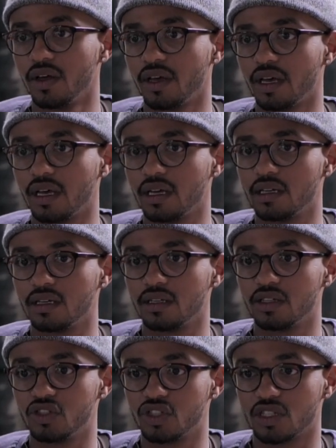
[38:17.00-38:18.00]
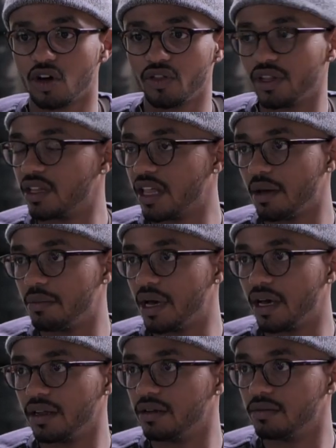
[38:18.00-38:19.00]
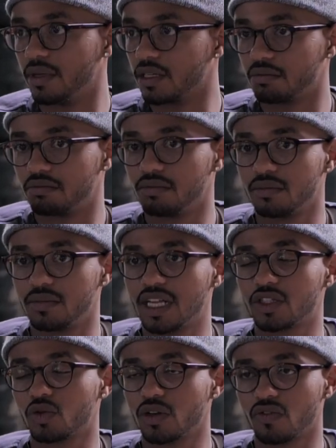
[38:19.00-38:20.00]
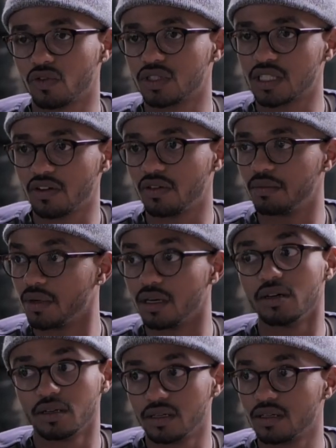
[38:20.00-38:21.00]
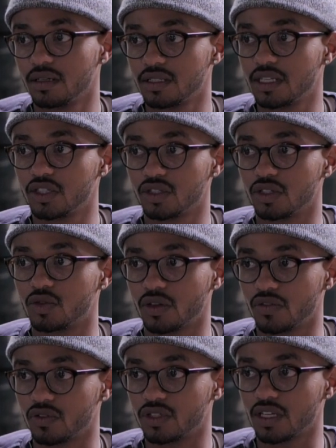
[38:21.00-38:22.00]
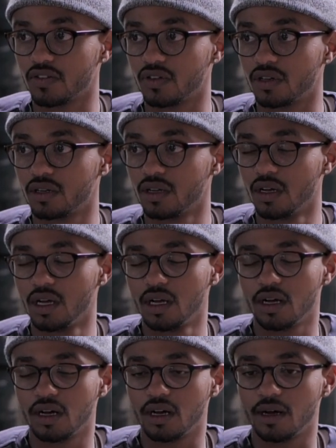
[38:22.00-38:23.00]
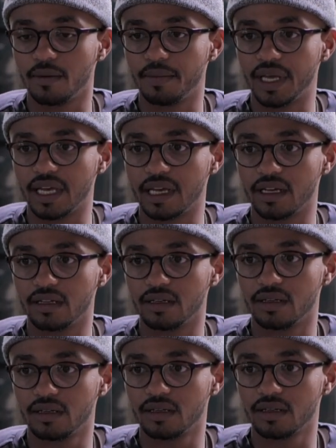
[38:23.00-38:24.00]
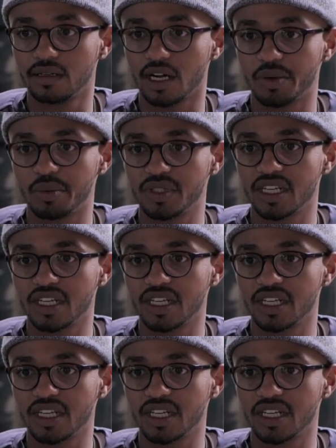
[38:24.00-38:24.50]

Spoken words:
and he's just in that bed, like not 24/7, but essentially 24/7. And I remember